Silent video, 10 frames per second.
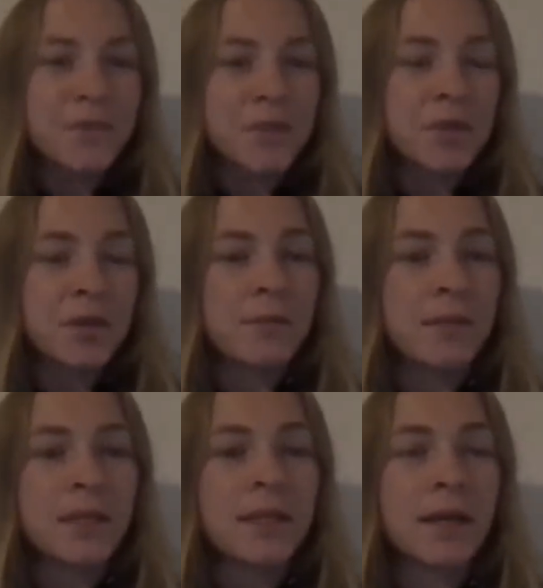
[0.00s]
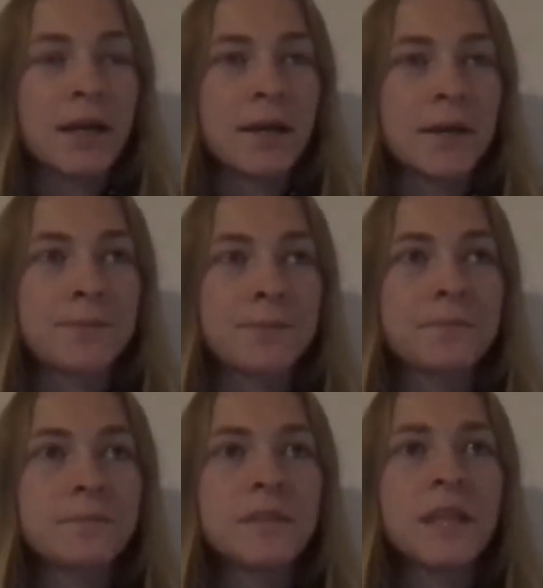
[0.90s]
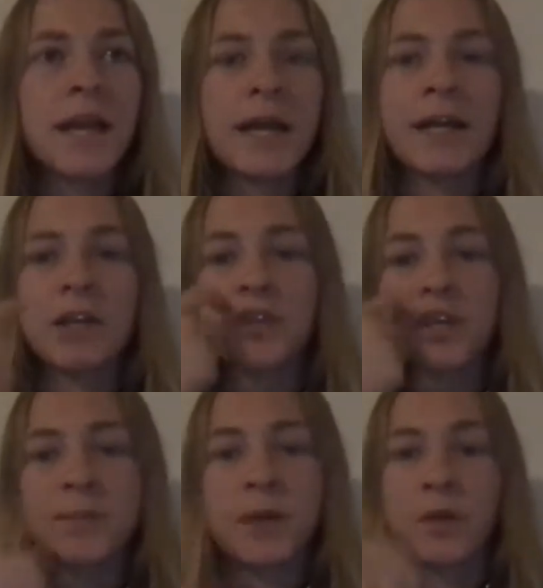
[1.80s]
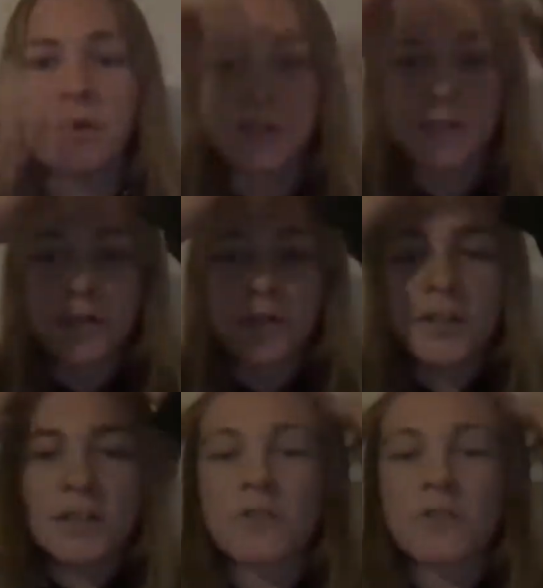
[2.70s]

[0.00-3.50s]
you know what i mean um I kind of trust my own instinct first.